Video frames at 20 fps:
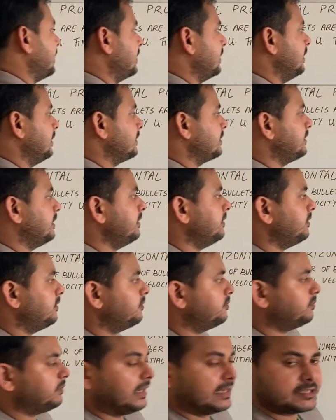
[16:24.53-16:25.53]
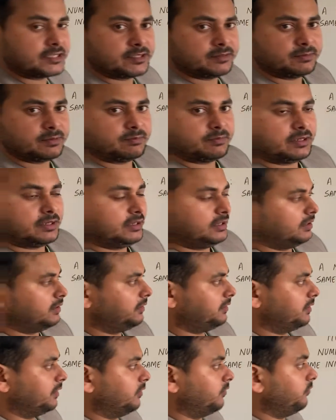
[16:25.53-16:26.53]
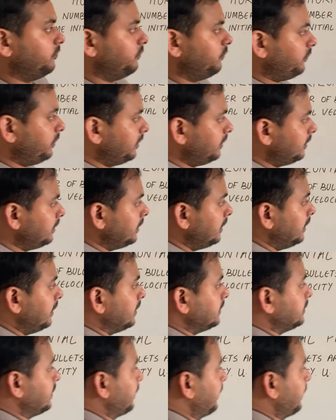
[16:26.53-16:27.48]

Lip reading: is the maximum area, where the